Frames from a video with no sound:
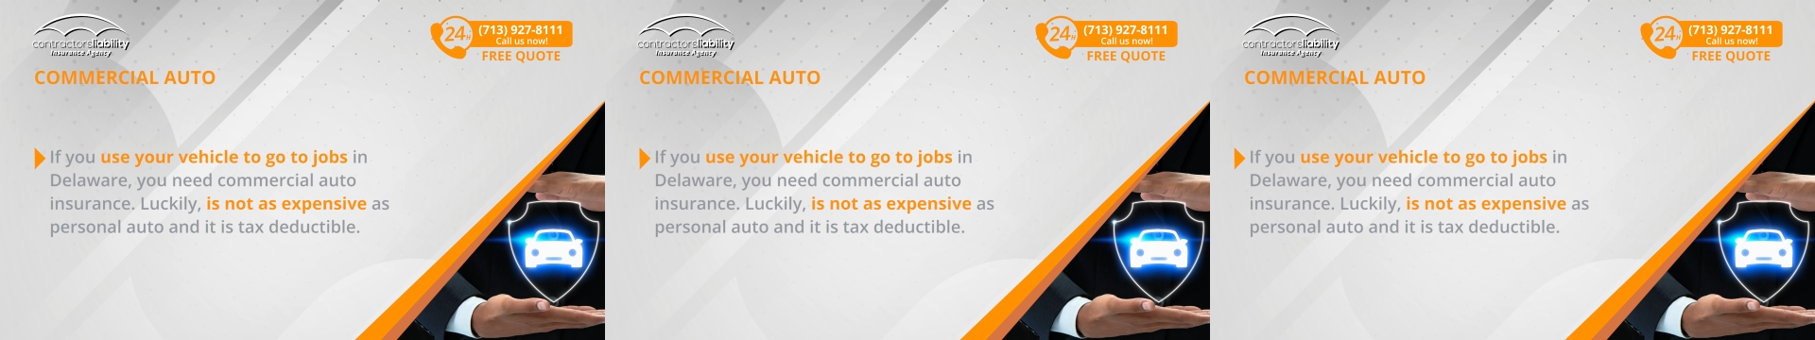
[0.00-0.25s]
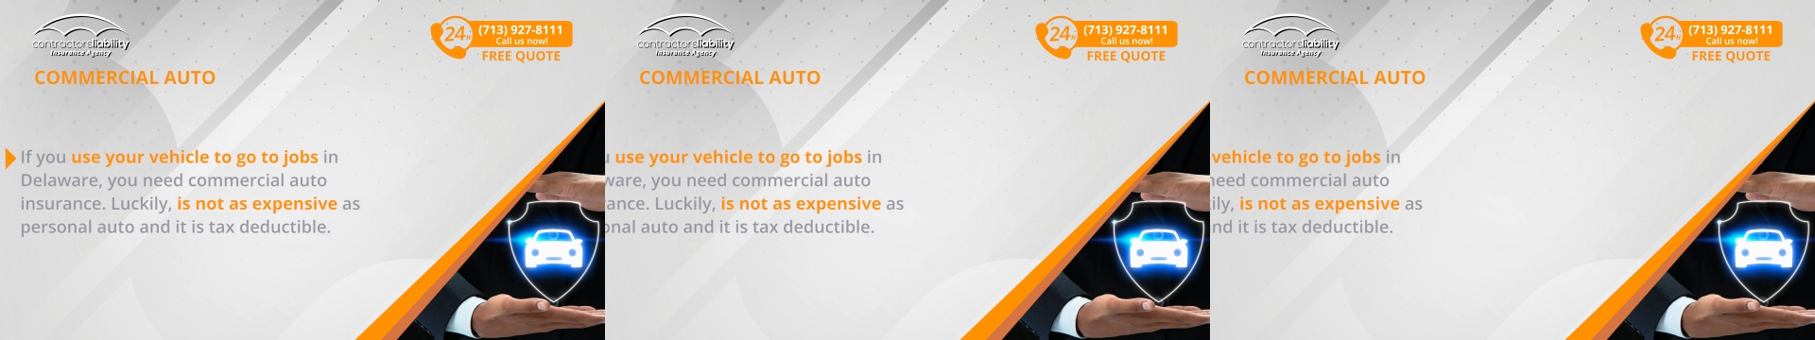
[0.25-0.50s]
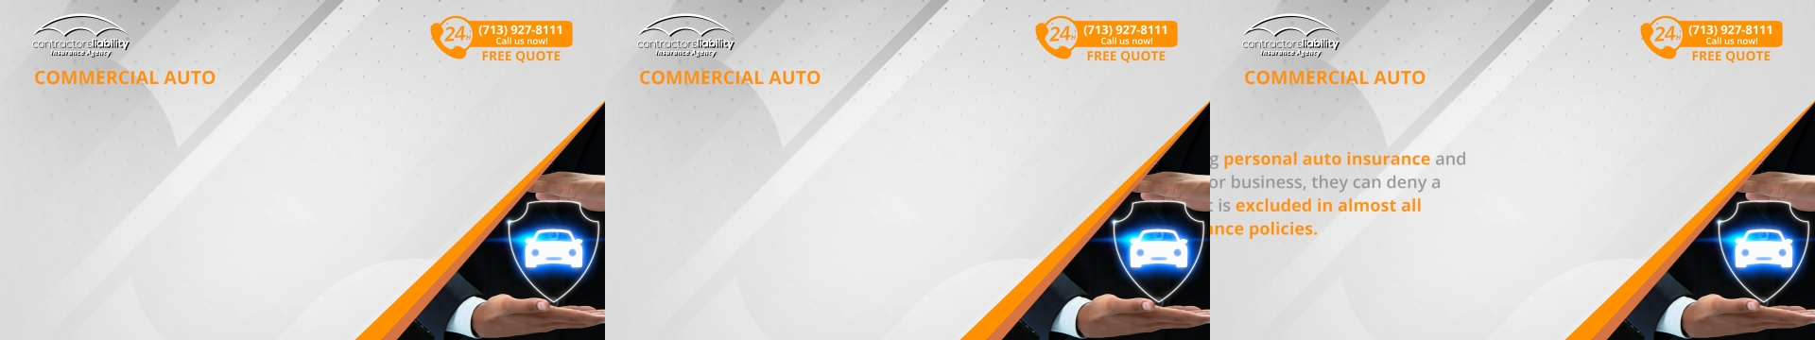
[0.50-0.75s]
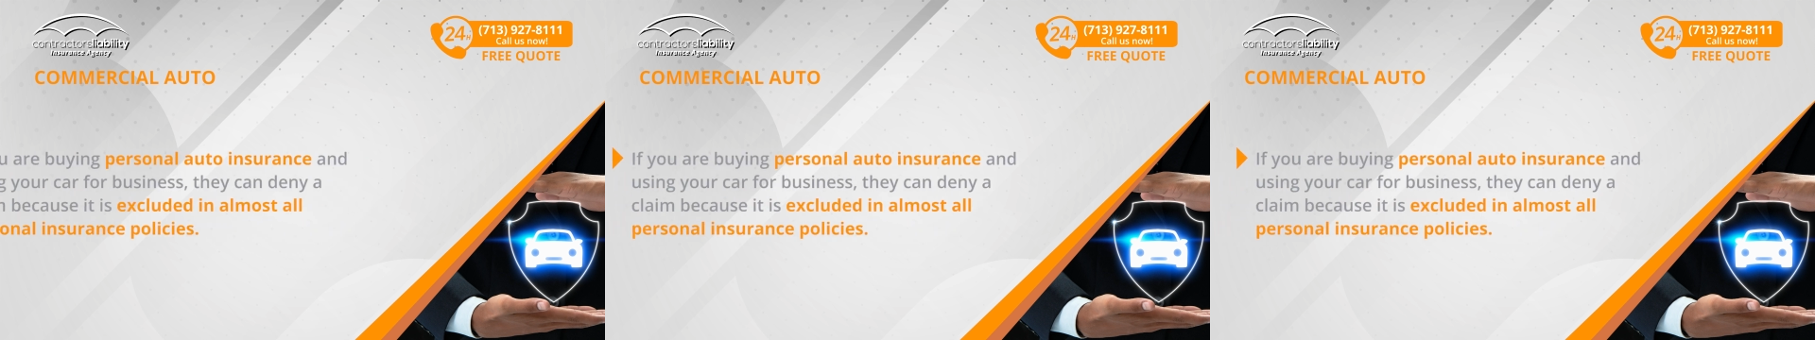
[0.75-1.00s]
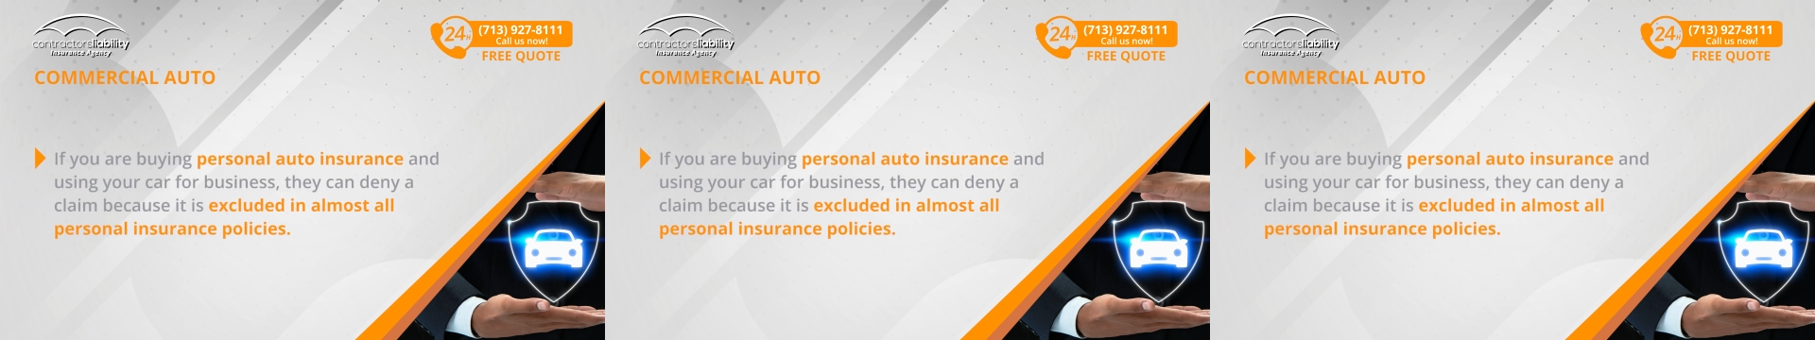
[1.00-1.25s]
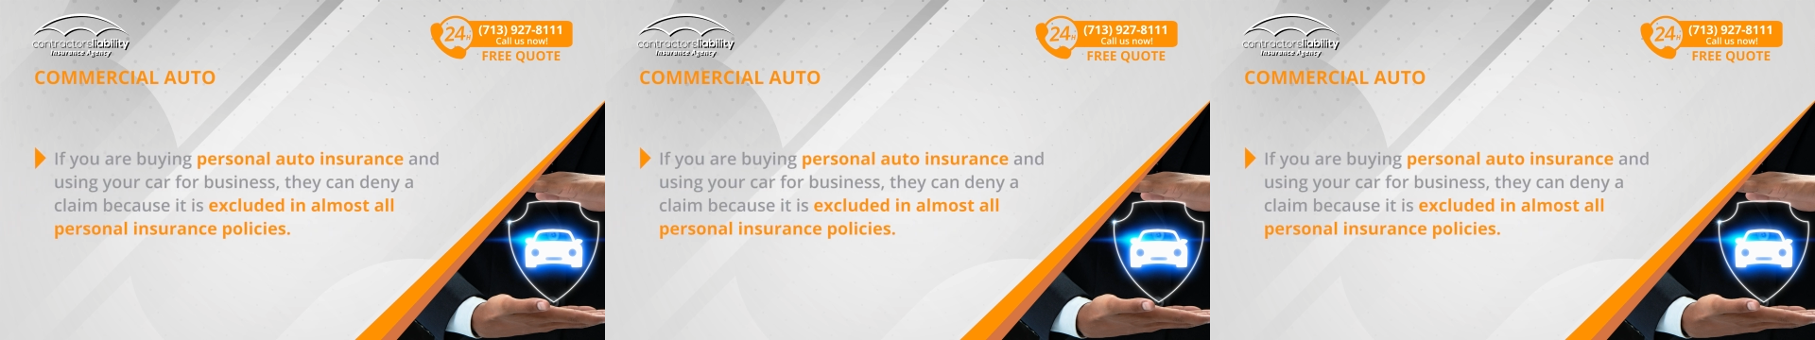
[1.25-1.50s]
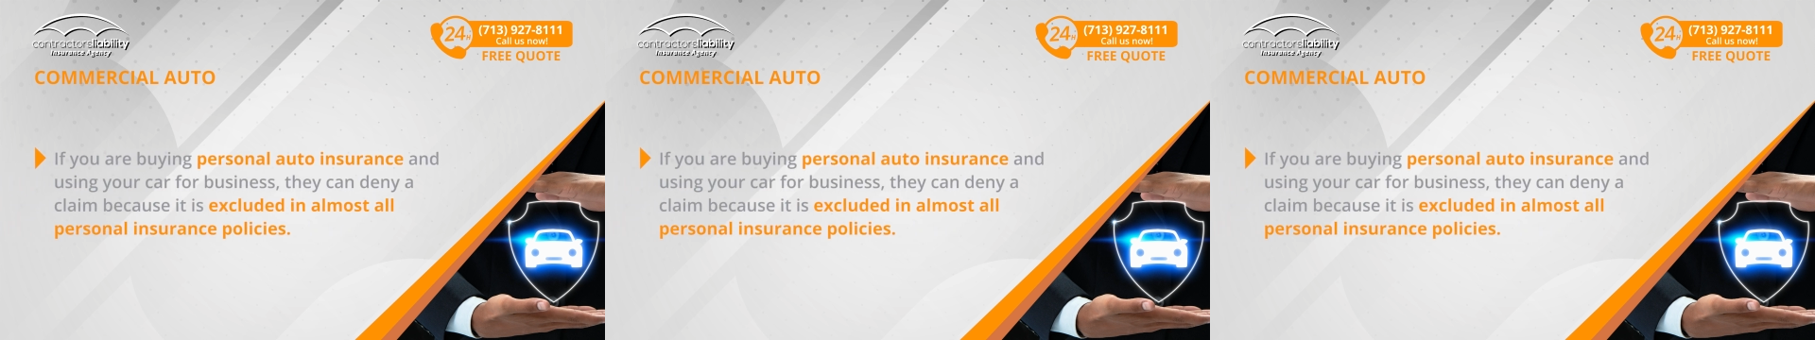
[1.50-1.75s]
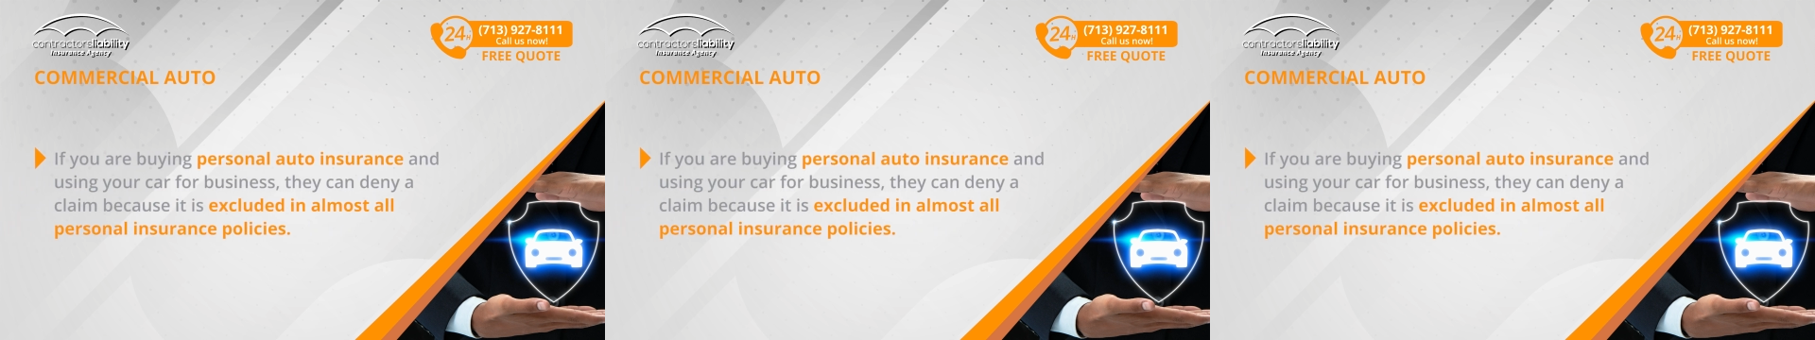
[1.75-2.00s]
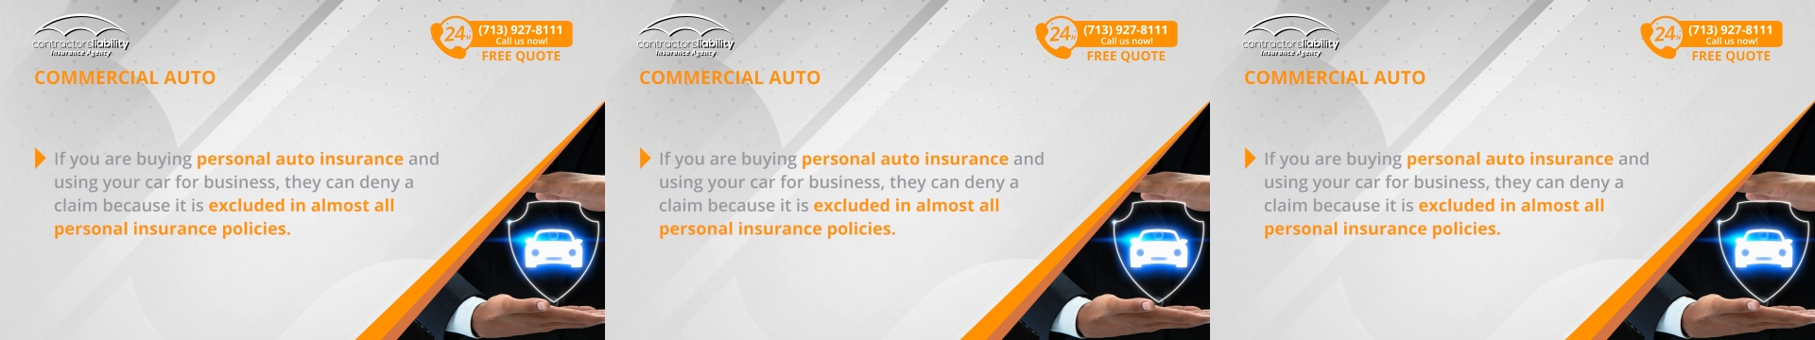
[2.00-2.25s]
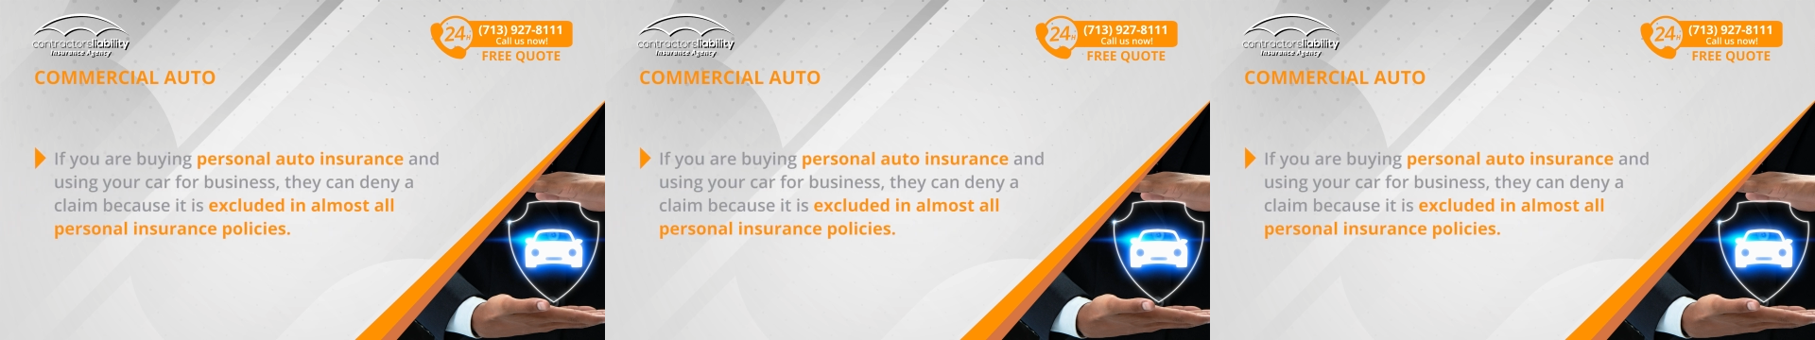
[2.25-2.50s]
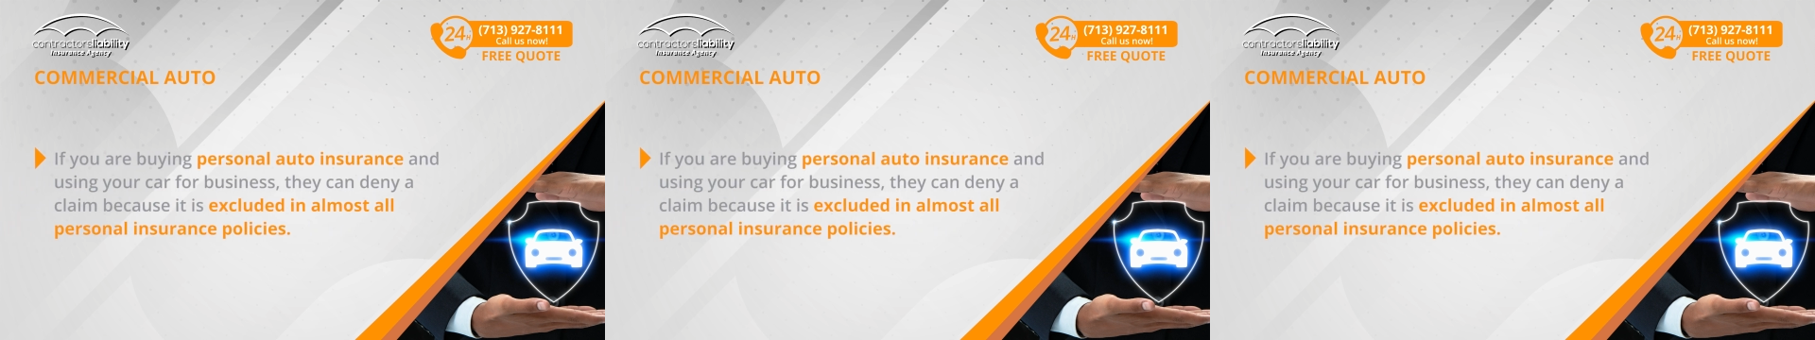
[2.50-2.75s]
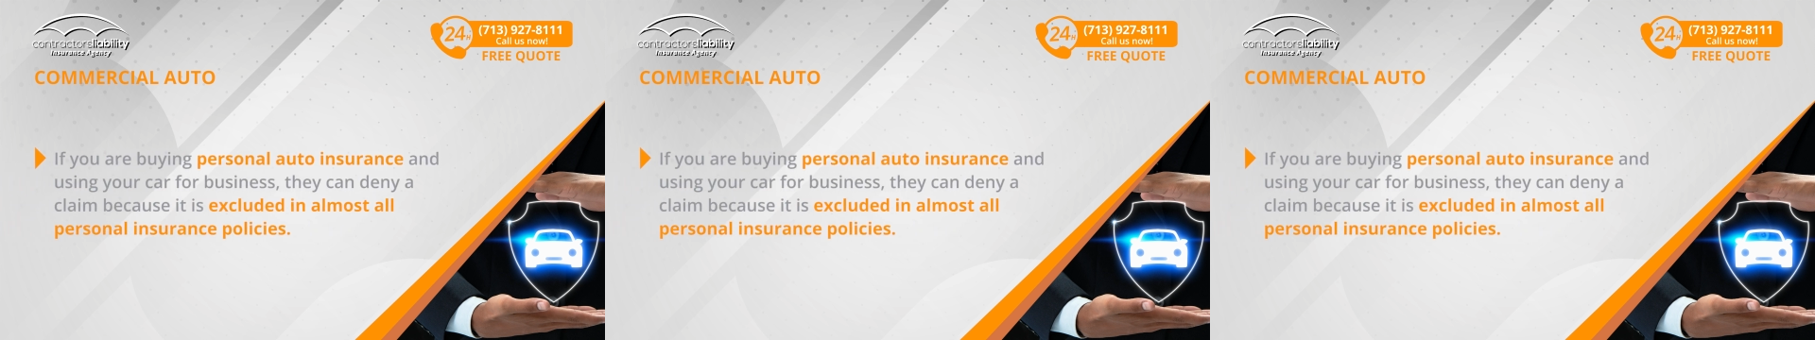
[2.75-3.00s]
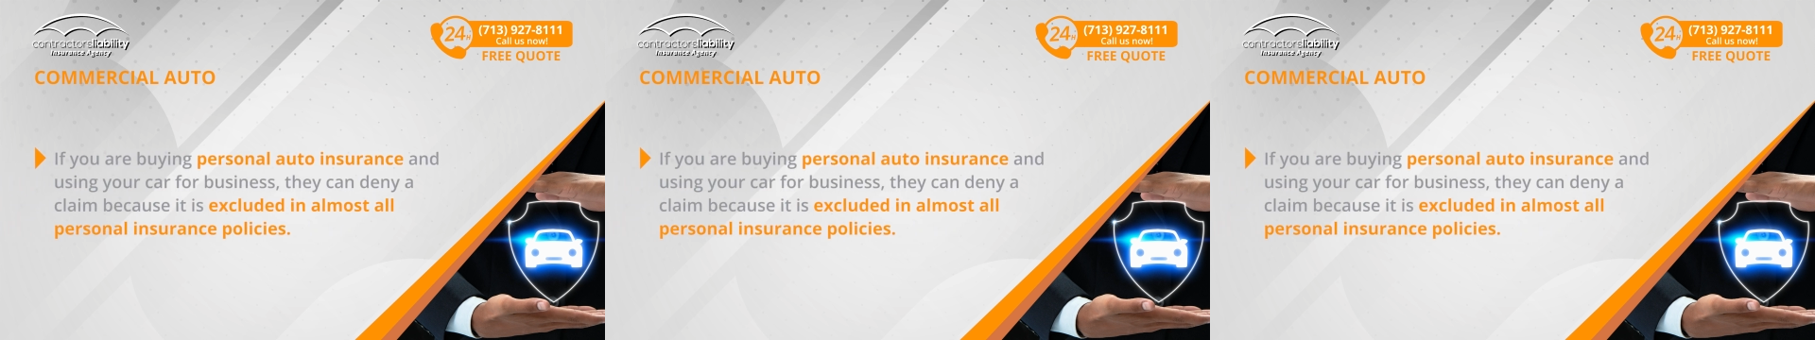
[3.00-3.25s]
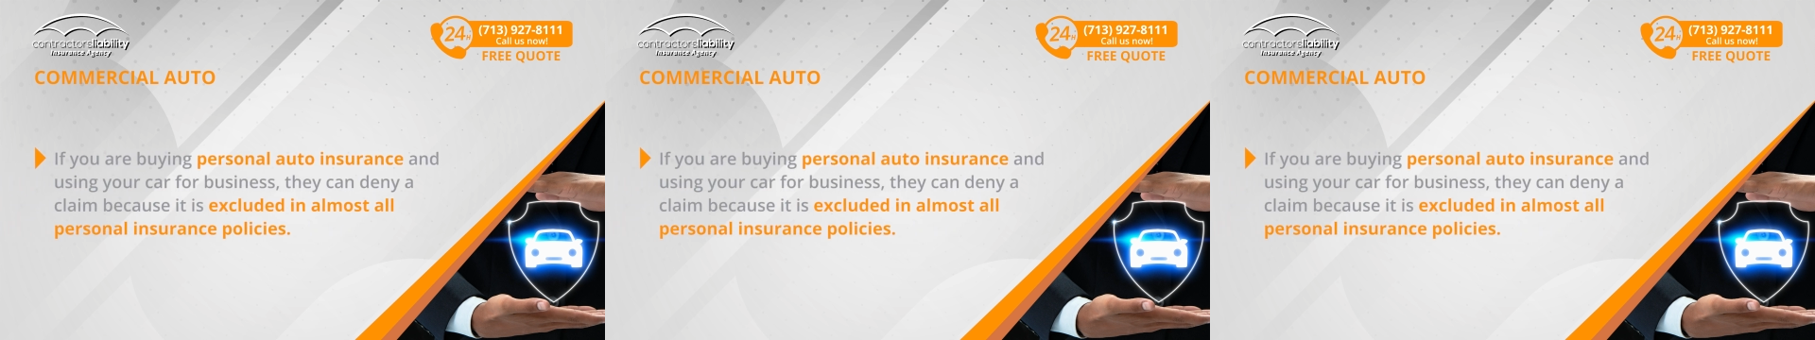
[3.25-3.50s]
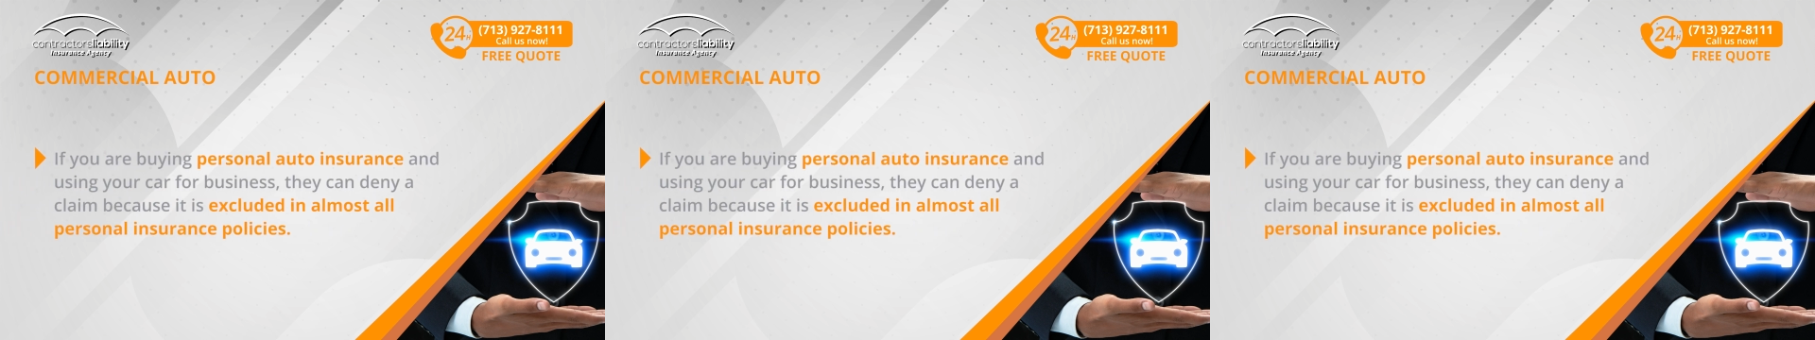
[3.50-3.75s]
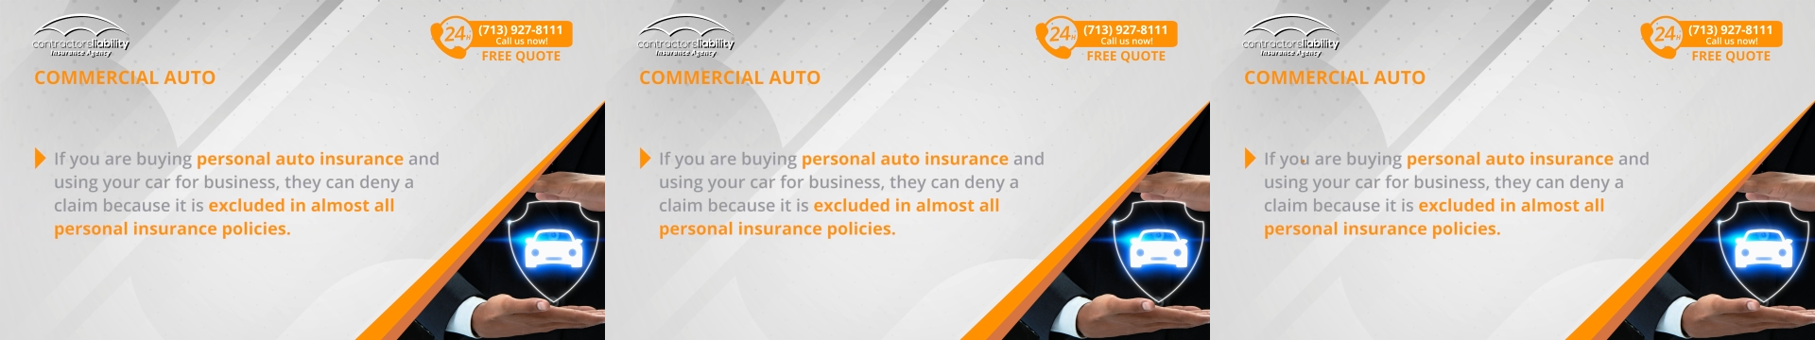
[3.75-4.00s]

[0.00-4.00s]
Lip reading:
No face is visible, so there are no lips to read.